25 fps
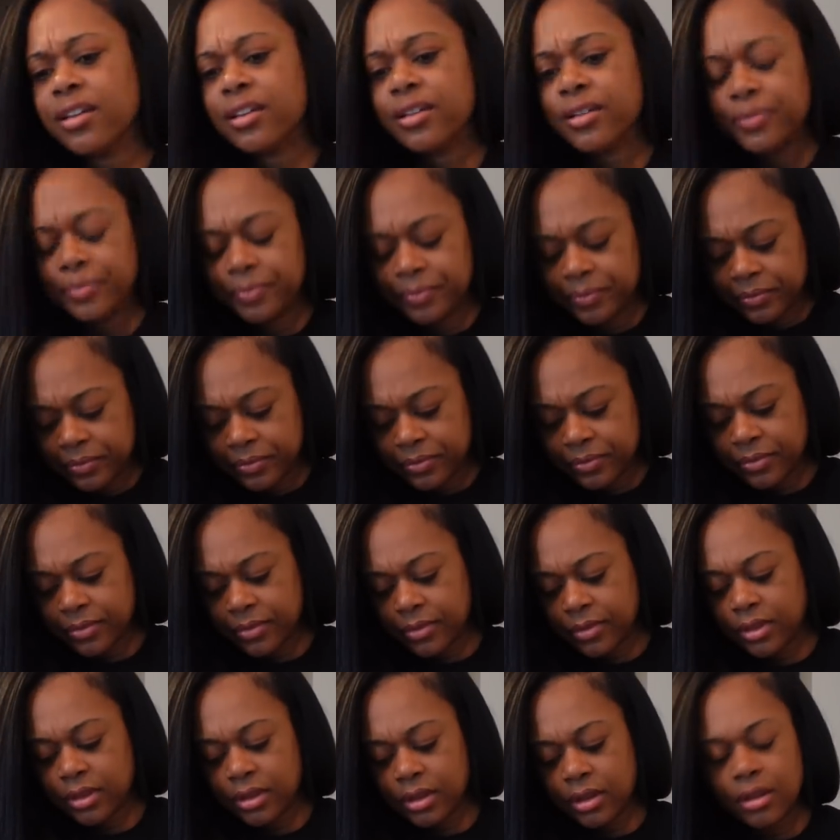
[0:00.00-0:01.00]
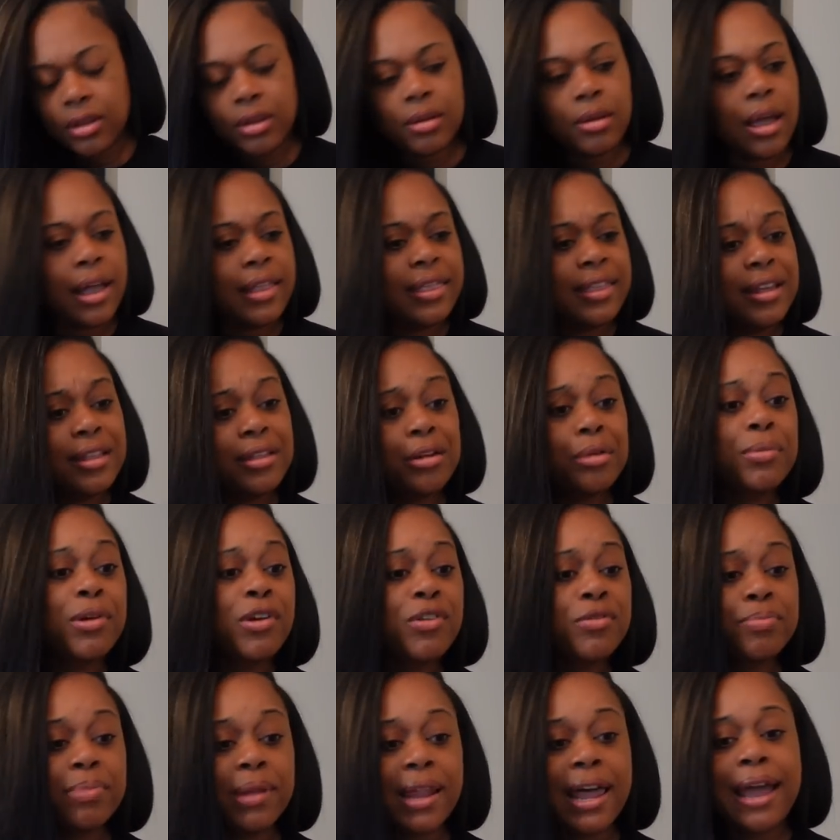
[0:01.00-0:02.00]
I think they're
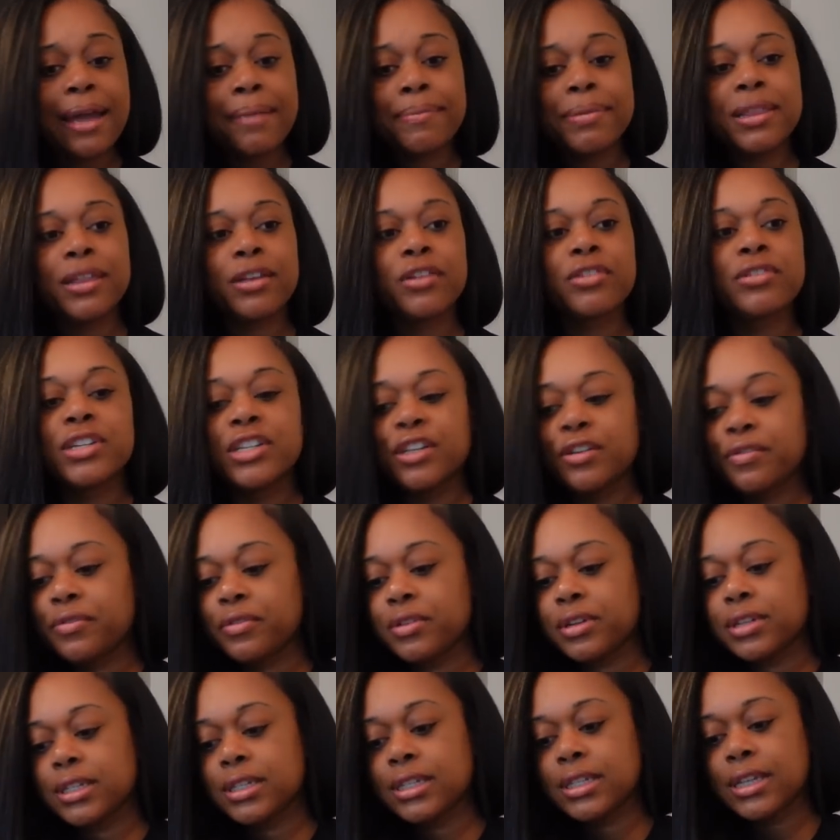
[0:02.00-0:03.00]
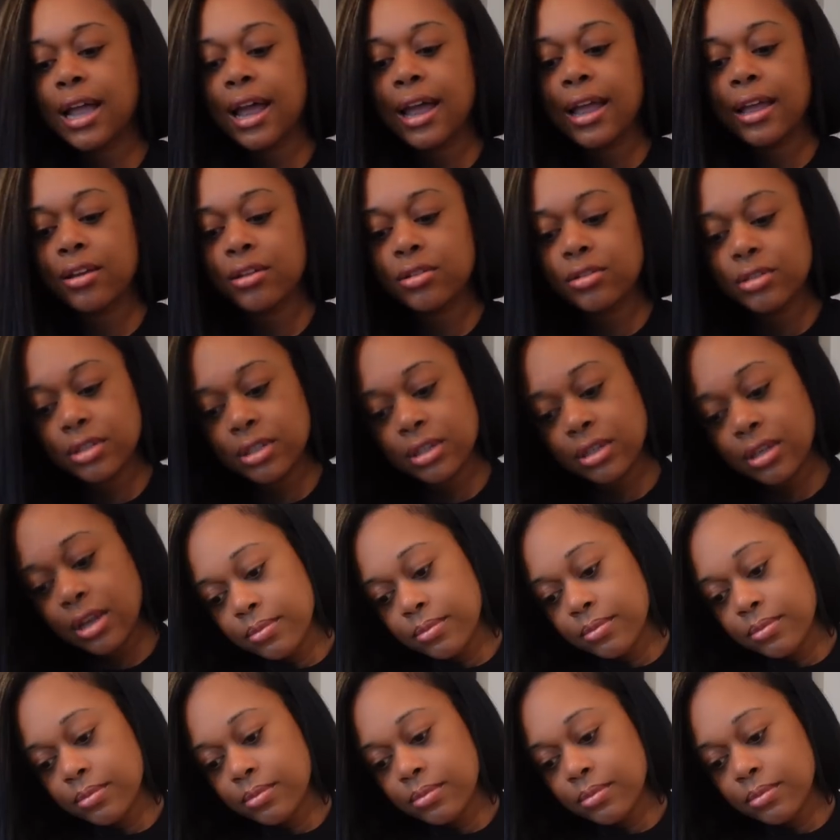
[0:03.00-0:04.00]
both black, but they're different styles
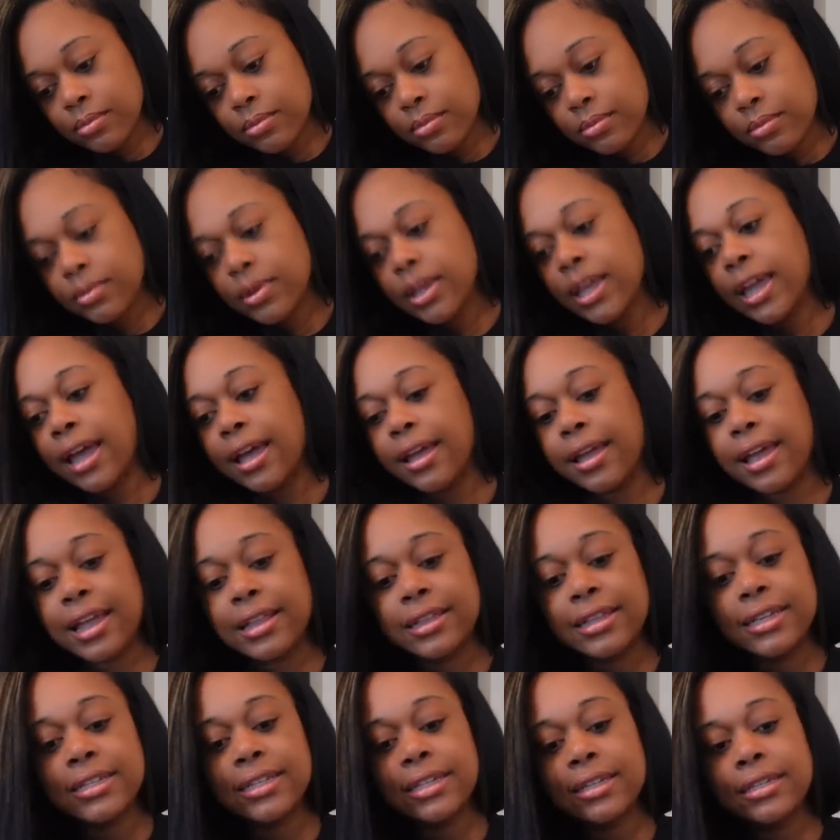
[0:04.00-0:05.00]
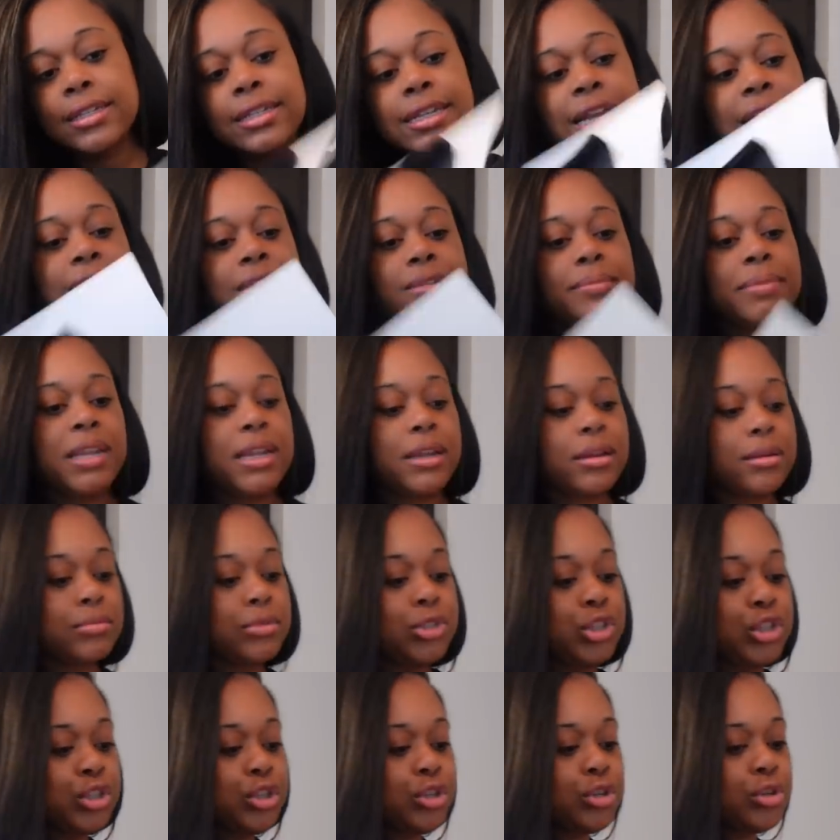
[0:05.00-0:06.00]
yeah I got these in size medium
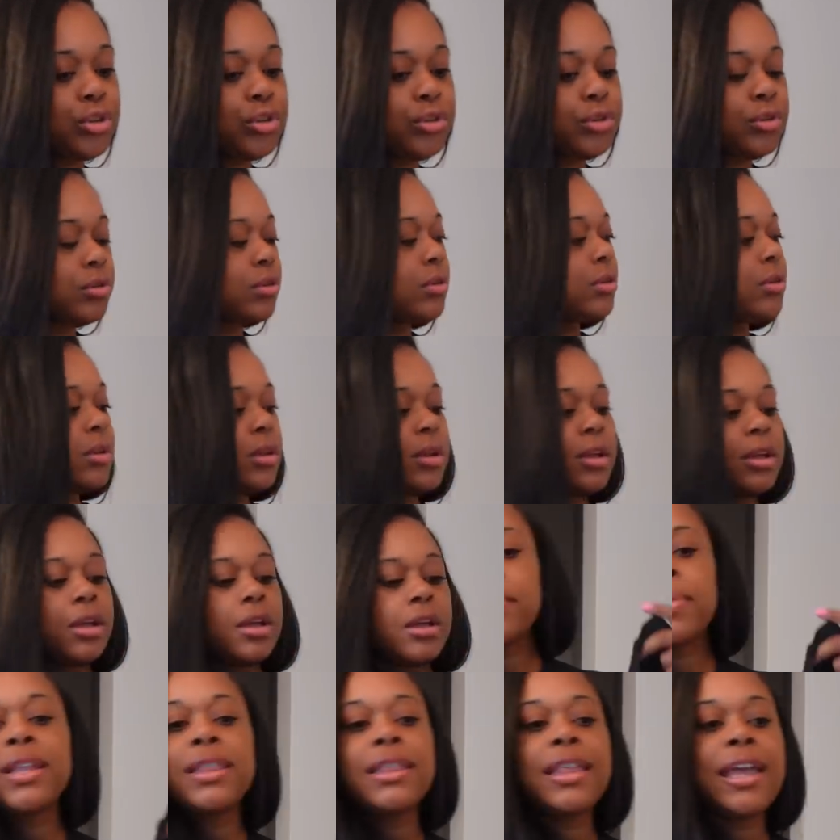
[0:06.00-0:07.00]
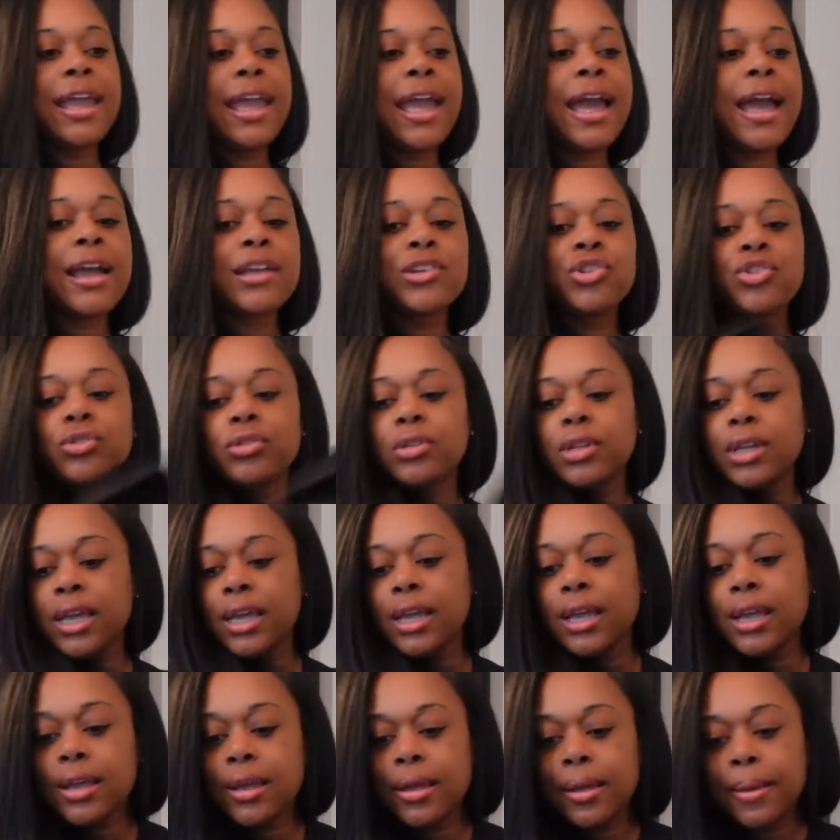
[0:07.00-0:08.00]
too but they
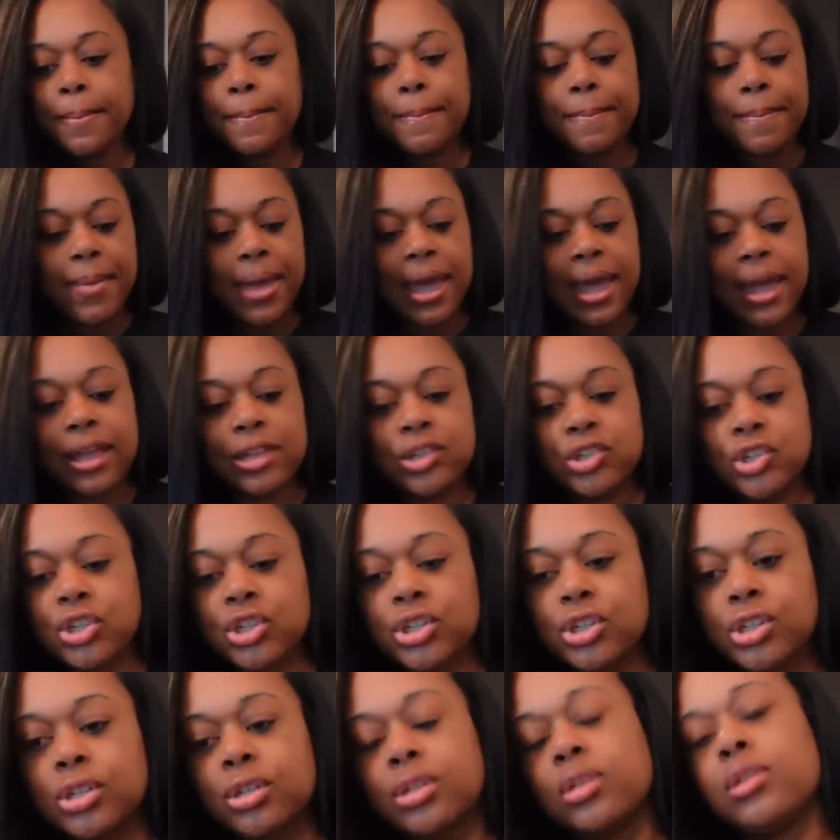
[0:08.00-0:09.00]
actually match